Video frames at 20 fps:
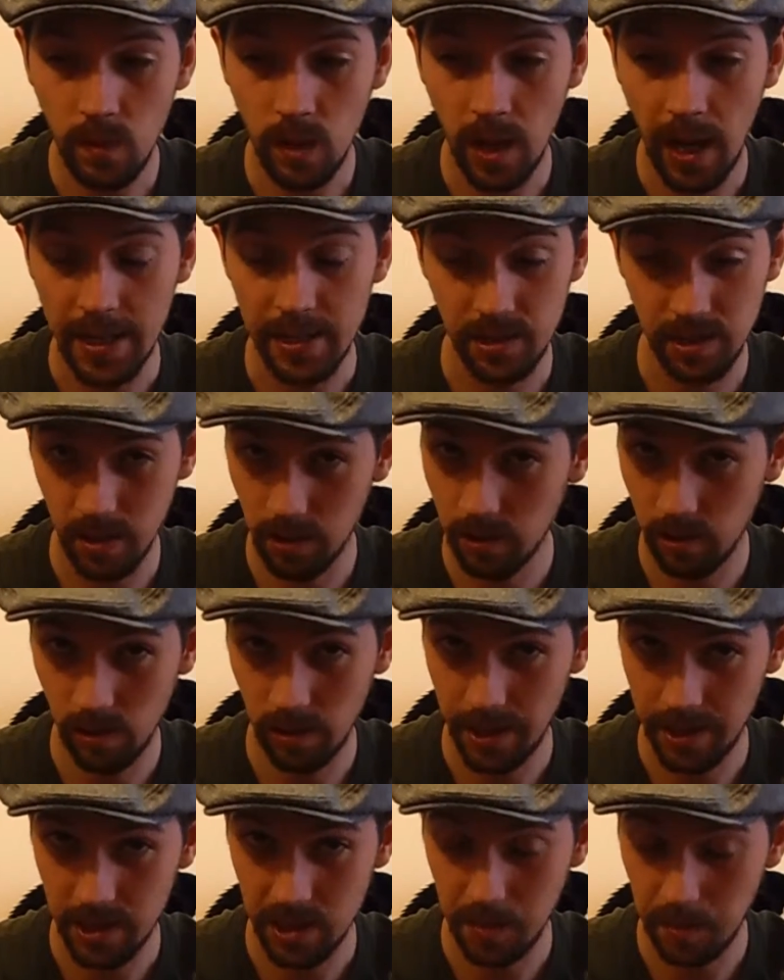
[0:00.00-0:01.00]
I still don't
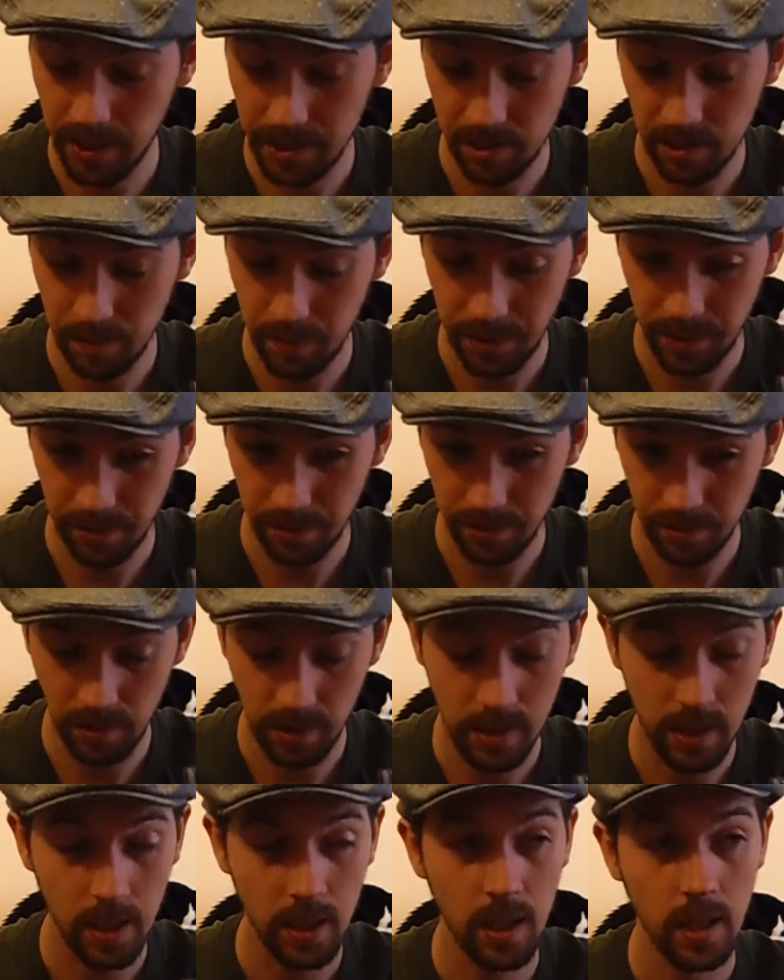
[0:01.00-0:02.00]
like spiced
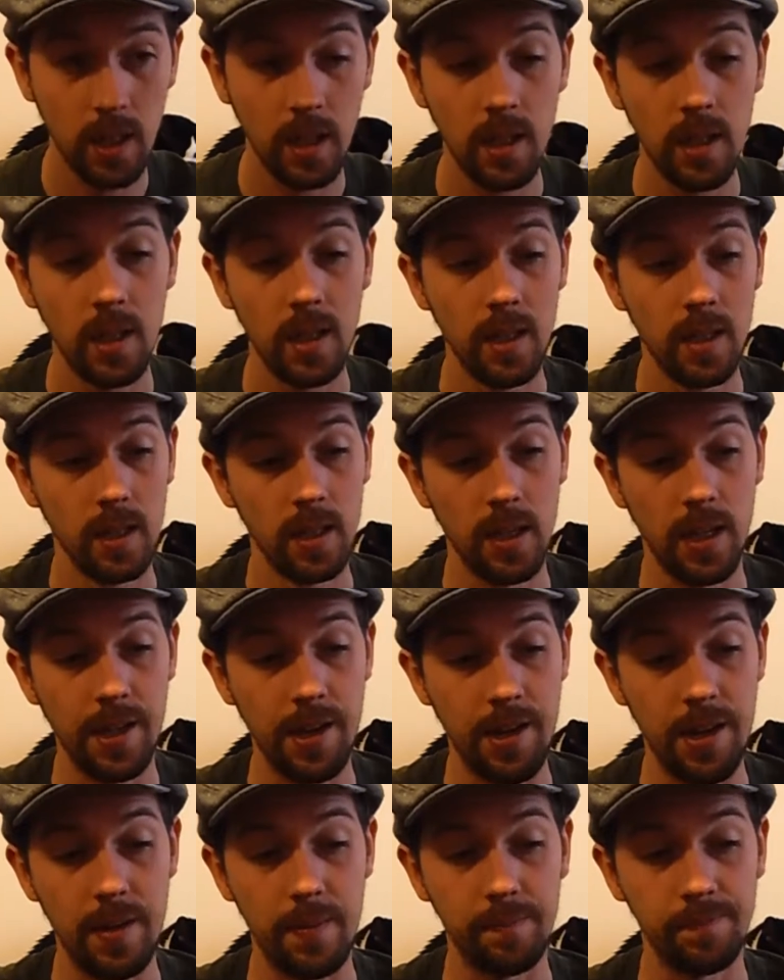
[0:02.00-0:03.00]
beers.
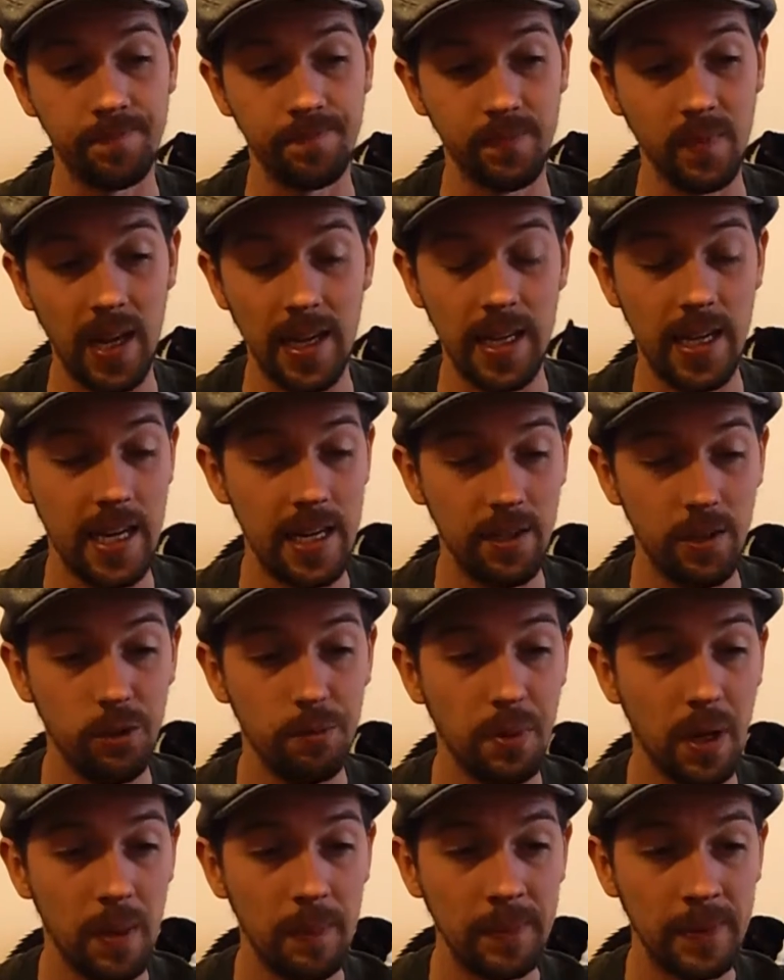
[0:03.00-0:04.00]
Um, I can't do
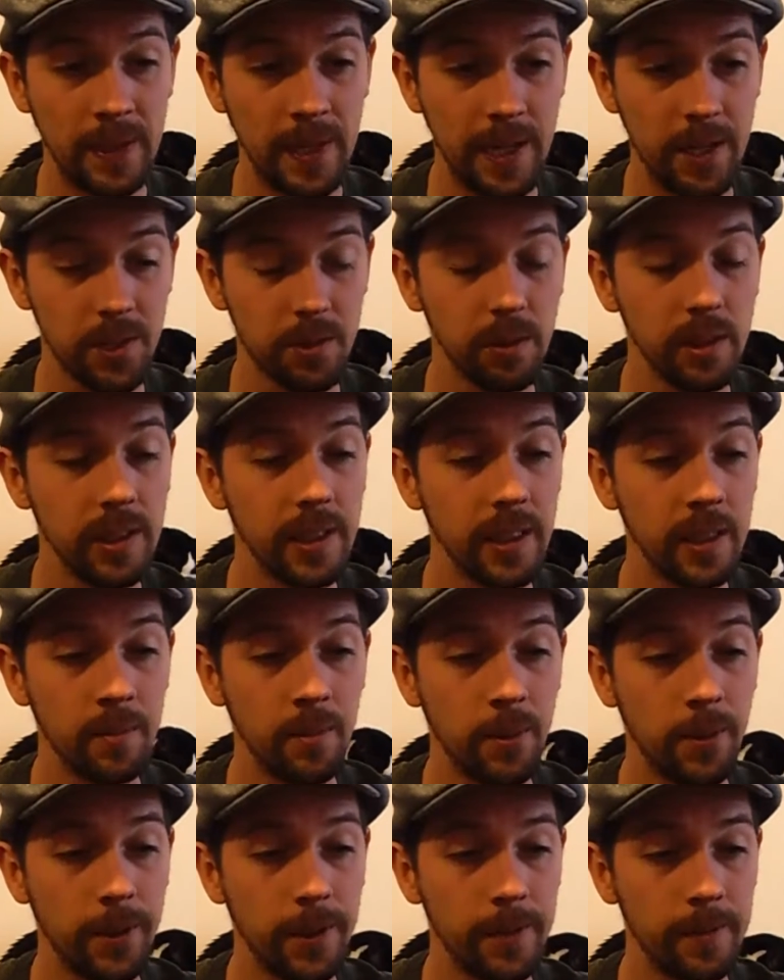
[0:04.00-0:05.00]
pumpkin ales really
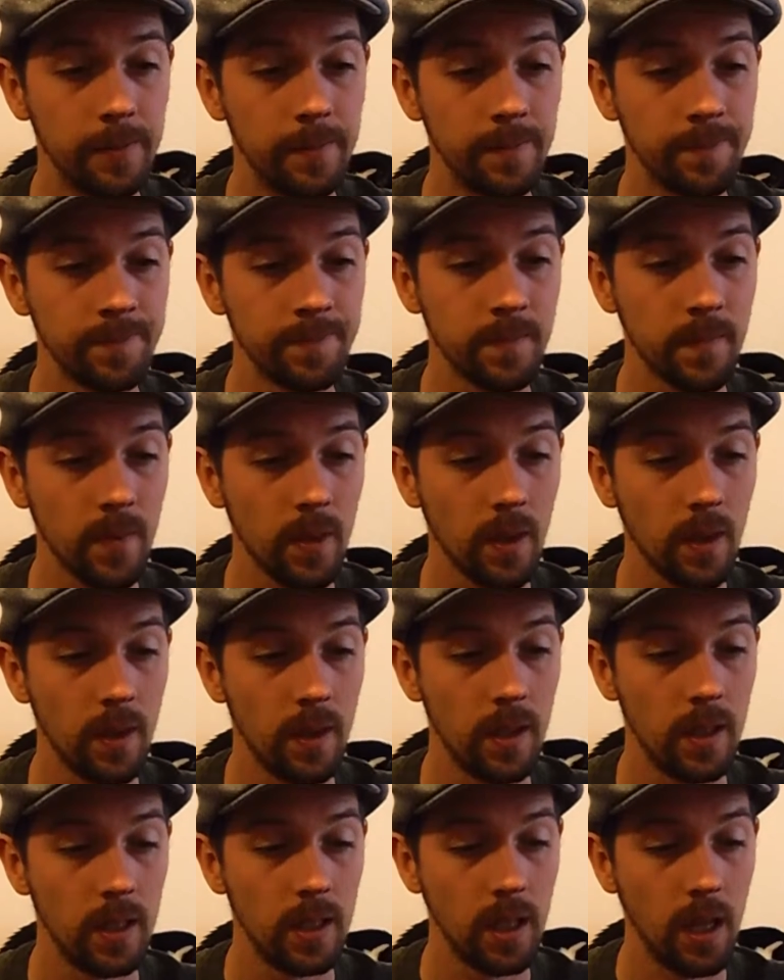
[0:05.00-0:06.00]
anymore.
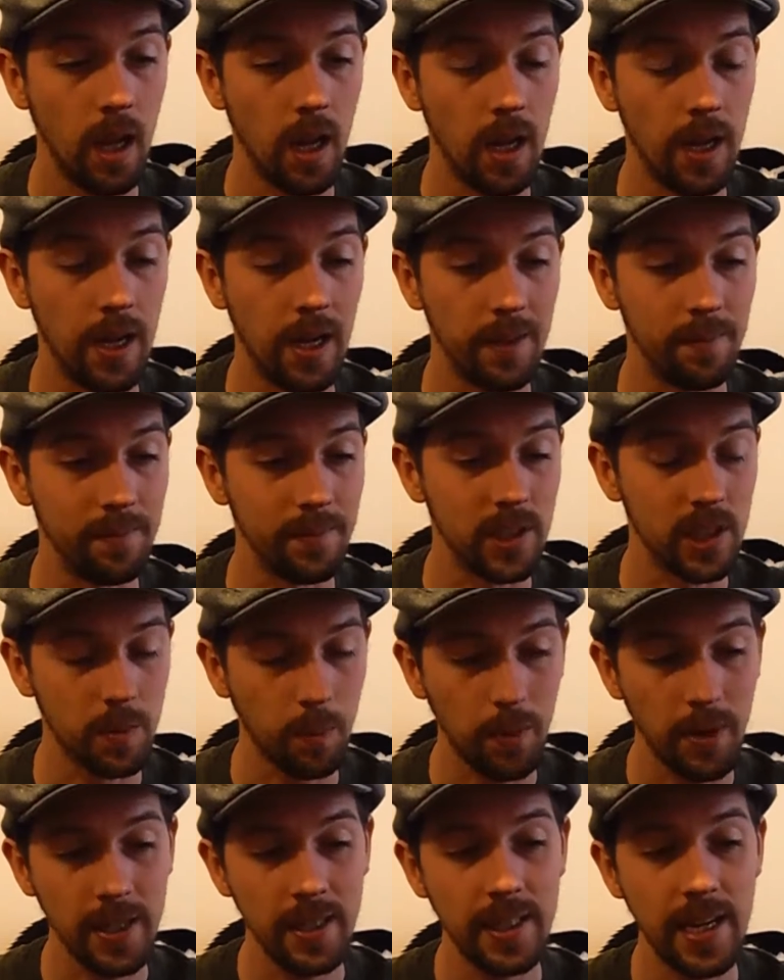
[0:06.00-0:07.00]
Um,
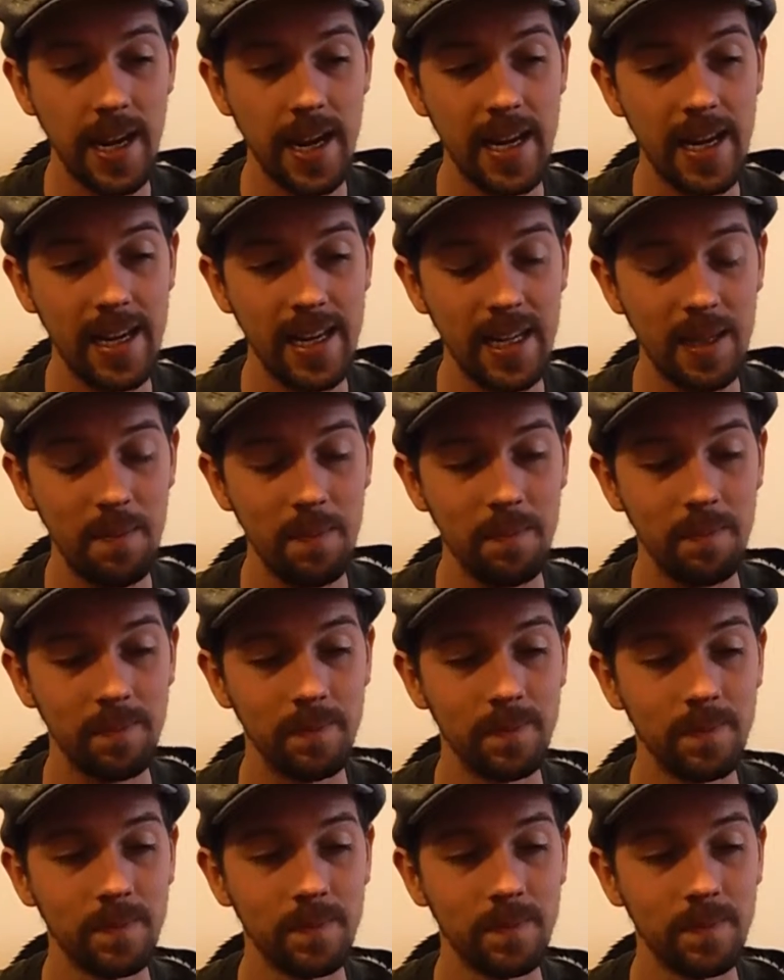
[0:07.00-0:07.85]
springtime,